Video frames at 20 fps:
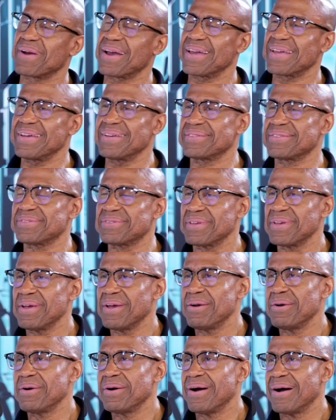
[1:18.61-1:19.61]
guess
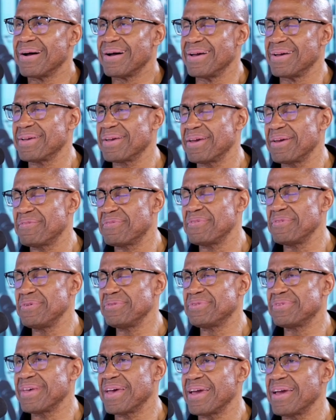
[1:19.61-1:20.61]
if you
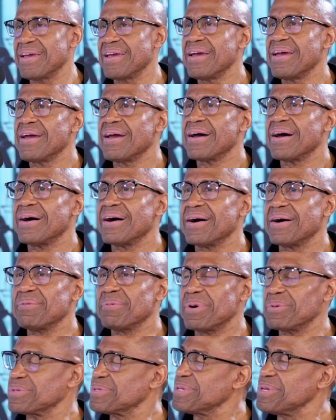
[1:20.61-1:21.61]
say, I
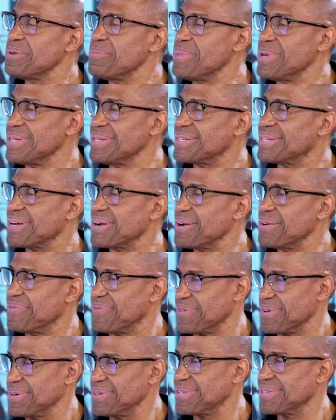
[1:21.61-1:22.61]
was in the military
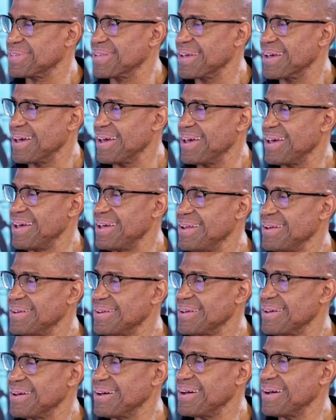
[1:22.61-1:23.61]
first, and
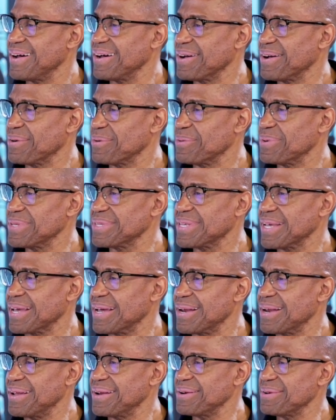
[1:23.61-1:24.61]
once I
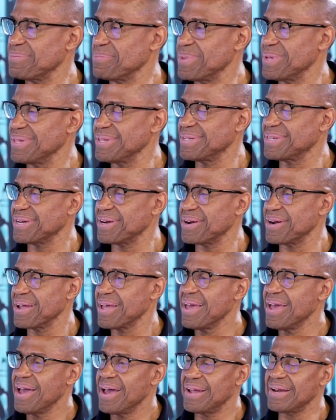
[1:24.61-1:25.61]
got out of the military,
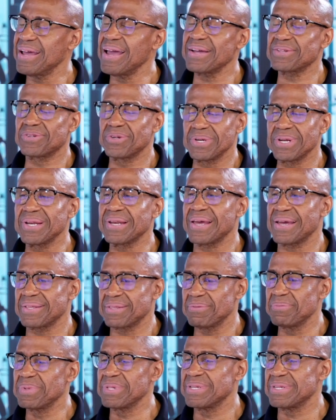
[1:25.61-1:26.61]
and I actually liked
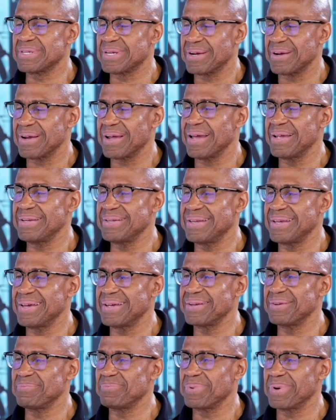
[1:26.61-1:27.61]
the military. I
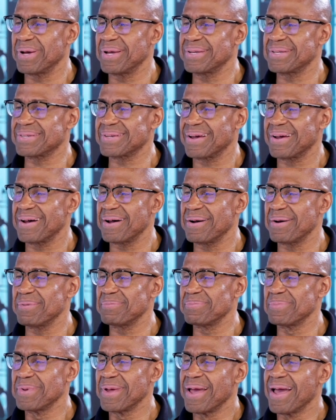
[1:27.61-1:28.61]
did, but
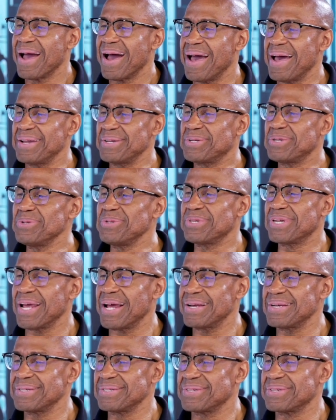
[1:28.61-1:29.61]
I had two
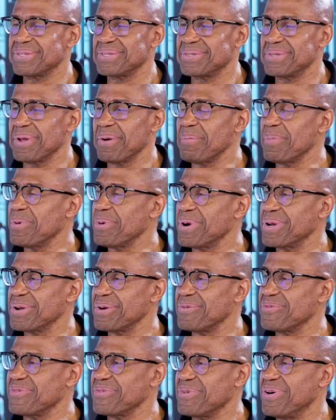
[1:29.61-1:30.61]
challenges. Number one, I
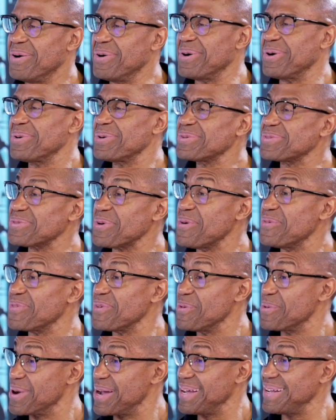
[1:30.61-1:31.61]
was
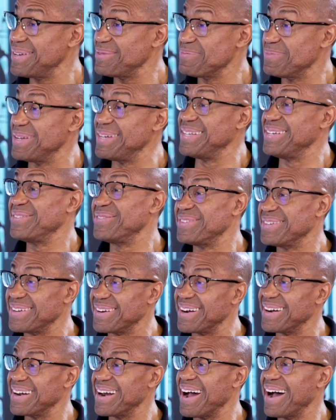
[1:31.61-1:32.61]
overweight, believe it
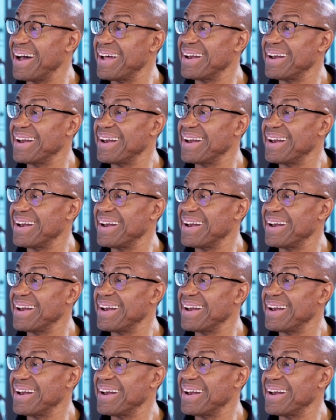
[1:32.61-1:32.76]
or not.